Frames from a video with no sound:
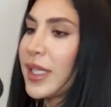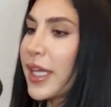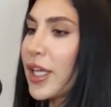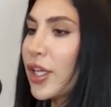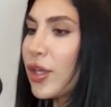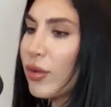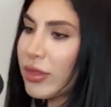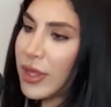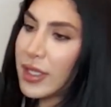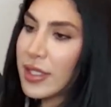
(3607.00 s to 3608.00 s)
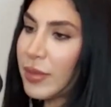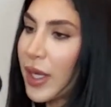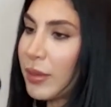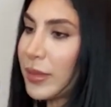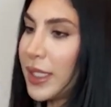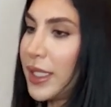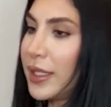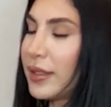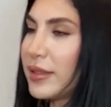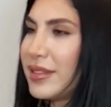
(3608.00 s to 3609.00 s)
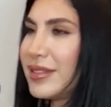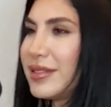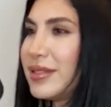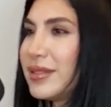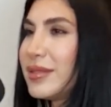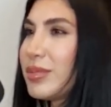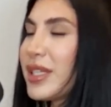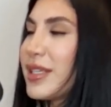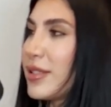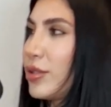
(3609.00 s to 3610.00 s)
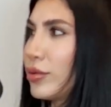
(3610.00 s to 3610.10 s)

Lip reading: like cute things about me, please do.